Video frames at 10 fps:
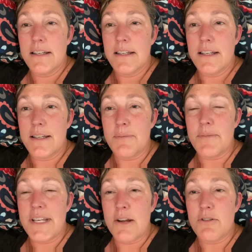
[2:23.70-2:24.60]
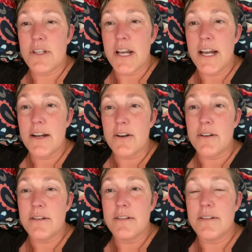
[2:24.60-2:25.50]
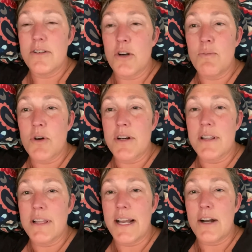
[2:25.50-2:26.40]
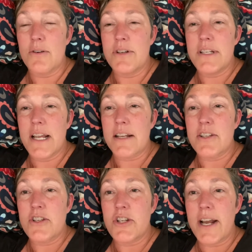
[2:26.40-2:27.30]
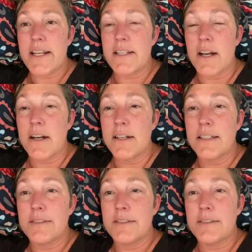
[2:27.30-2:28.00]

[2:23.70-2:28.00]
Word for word: am now tired. No more loud Dex chatty talk.